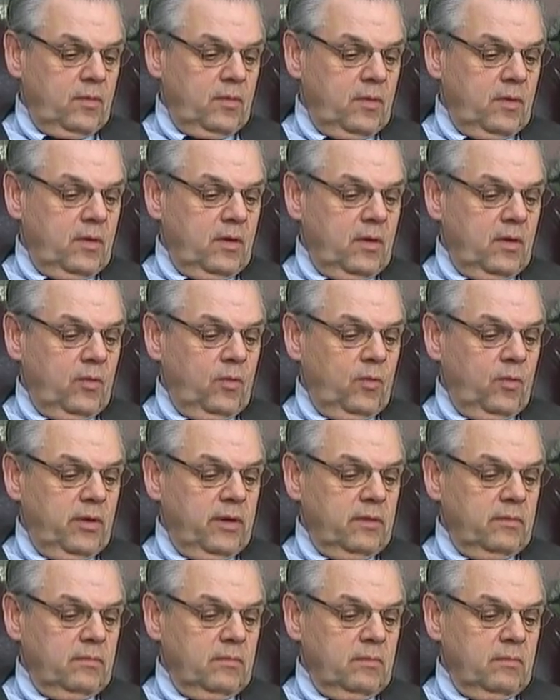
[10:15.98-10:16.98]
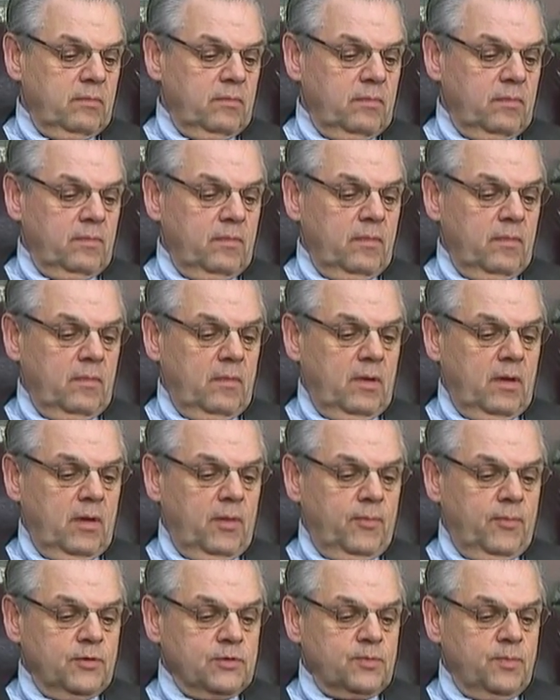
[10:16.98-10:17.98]
when
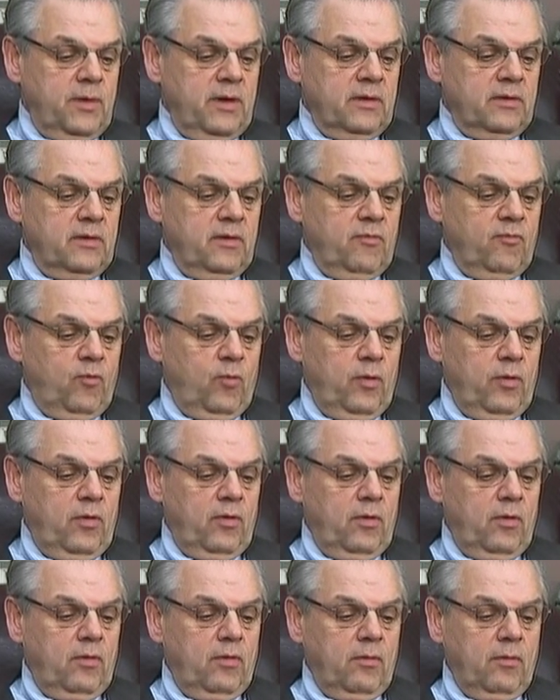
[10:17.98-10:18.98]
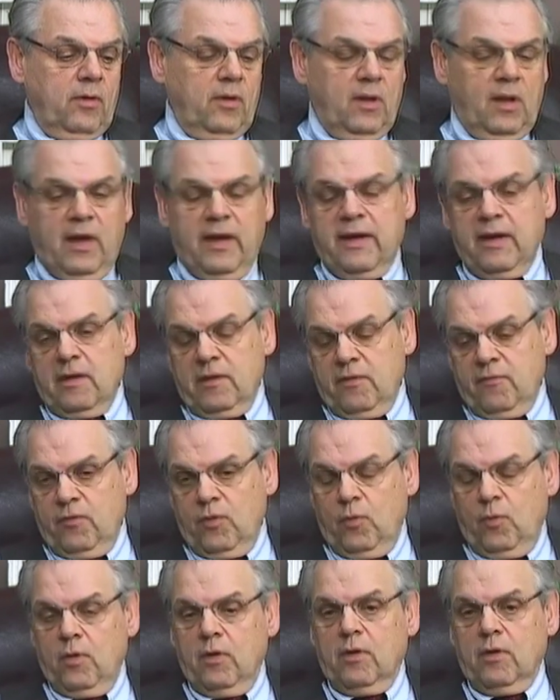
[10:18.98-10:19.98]
a prospective will client, if
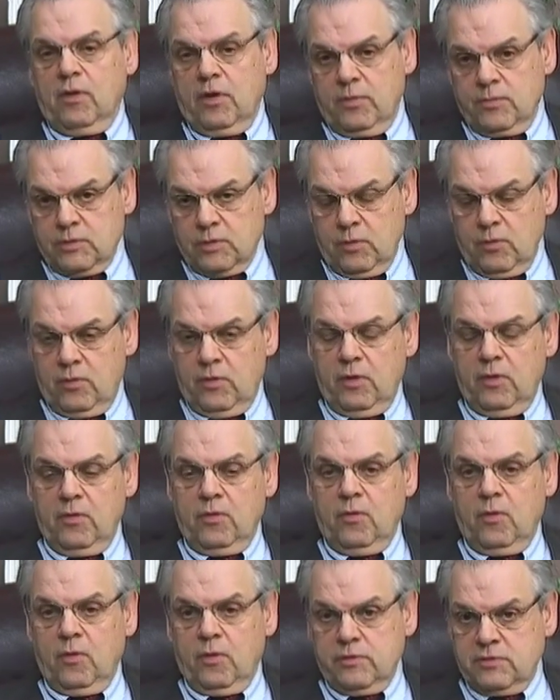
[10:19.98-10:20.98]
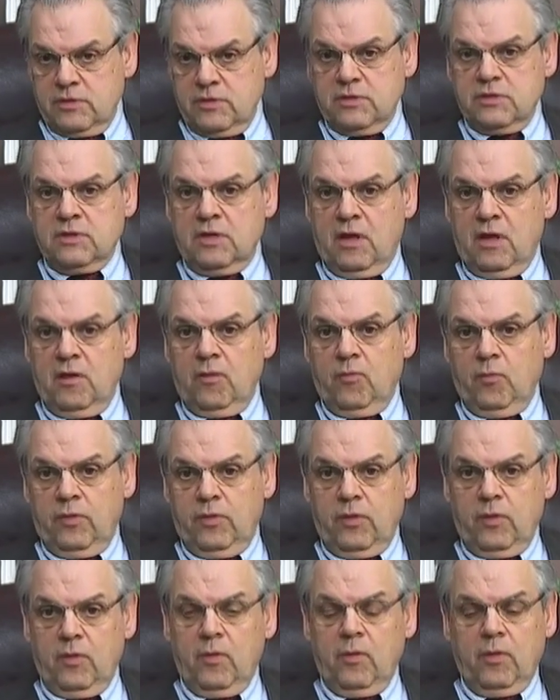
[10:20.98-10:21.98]
you will, comes through your door, sits down
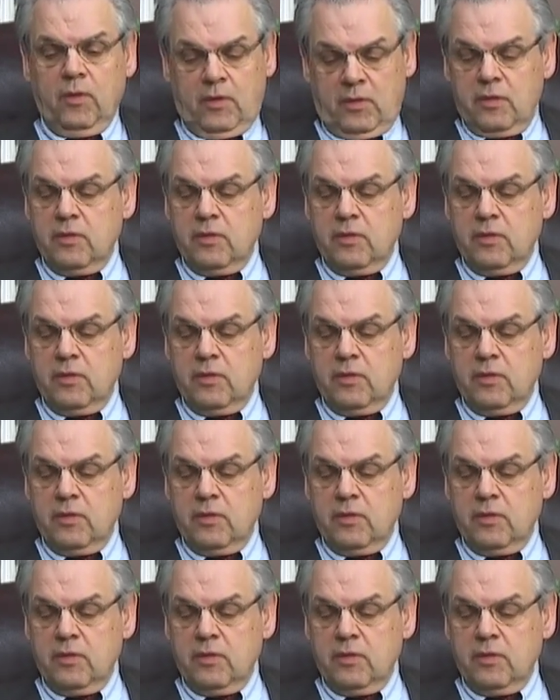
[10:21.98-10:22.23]
with you,